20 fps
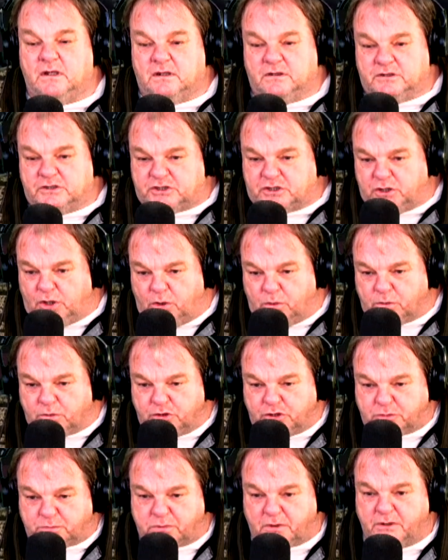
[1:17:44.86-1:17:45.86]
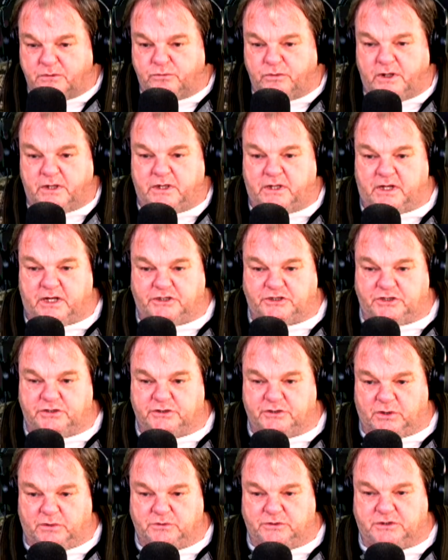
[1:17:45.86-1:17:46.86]
The slower you spread radiation
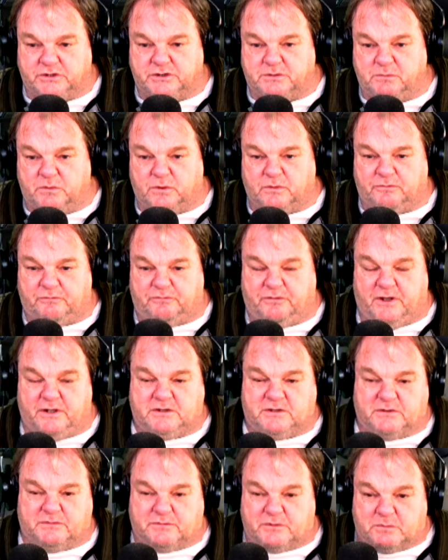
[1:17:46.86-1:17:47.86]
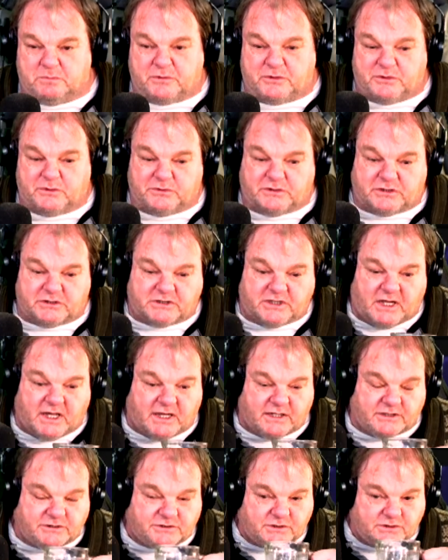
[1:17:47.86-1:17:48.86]
dose is more effective if it produces
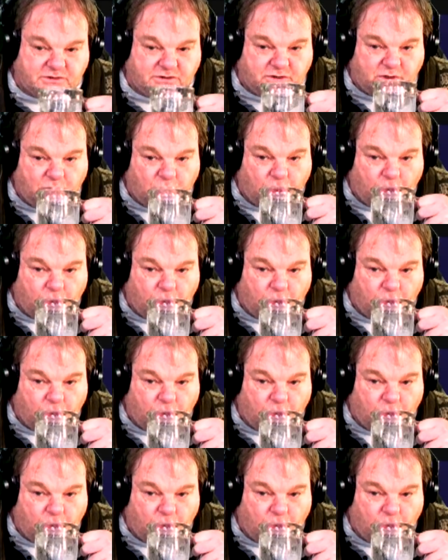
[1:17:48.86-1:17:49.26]
cancers.